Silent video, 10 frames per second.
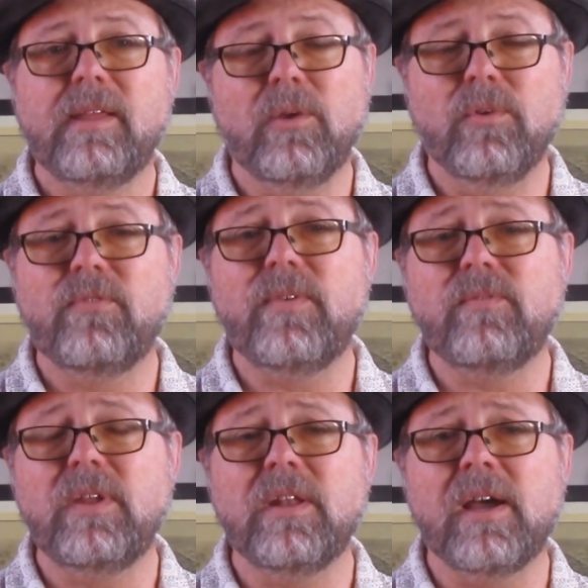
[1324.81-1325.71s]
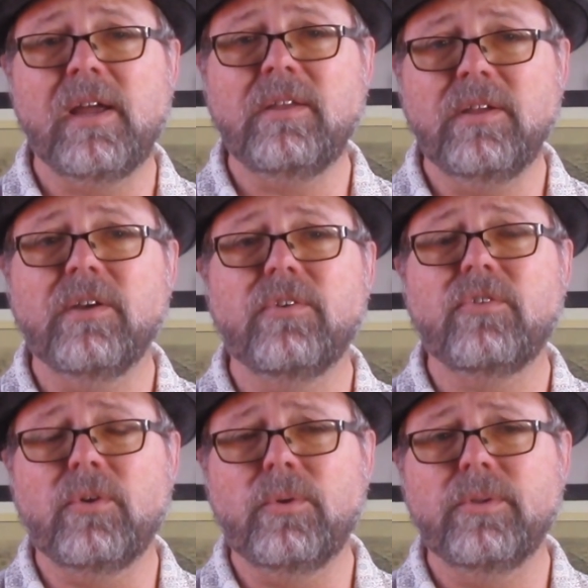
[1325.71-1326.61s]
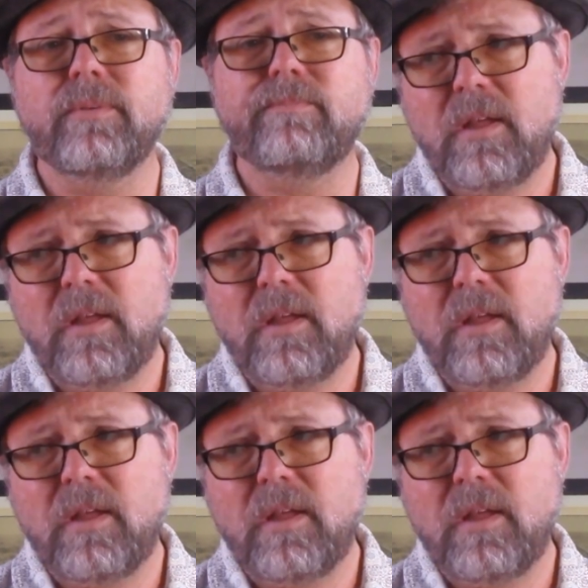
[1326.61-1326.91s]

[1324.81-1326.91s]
He was 59 years old.